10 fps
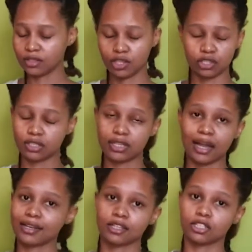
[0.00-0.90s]
you're
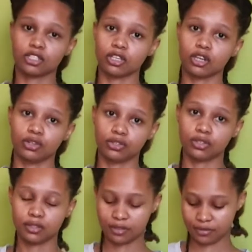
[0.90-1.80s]
standing too
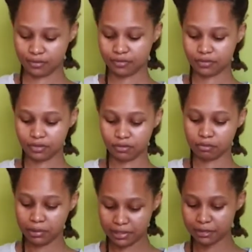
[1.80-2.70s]
close.
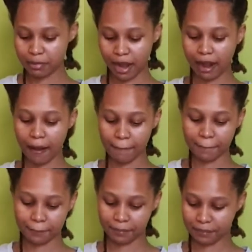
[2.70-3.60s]
Please back up.
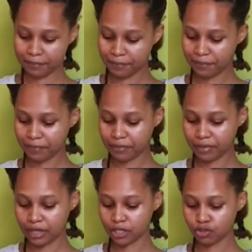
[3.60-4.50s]

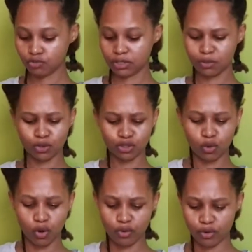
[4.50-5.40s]
This is
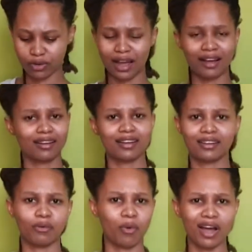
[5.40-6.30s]
also Corona.
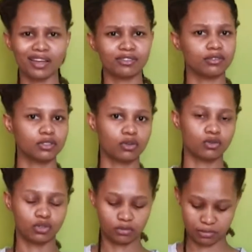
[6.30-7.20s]
Why are you this
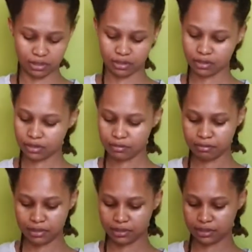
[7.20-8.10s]
close to me?
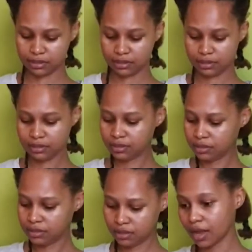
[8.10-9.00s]
Please.
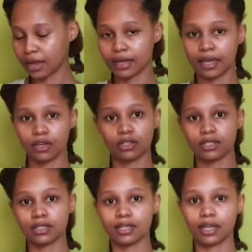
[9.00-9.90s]
I cannot
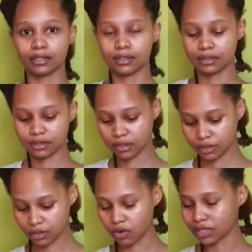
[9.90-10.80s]
sit like this
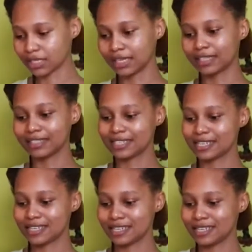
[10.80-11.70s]
cross-legged.
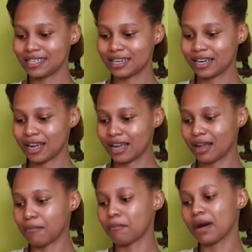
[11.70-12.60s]

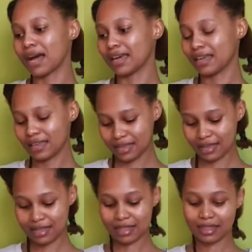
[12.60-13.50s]
My
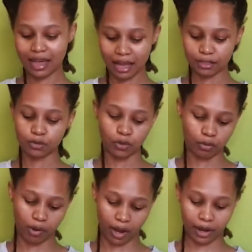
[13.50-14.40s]
thighs will
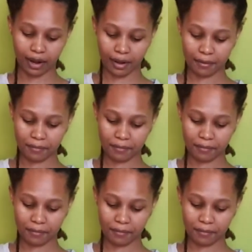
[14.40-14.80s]
break.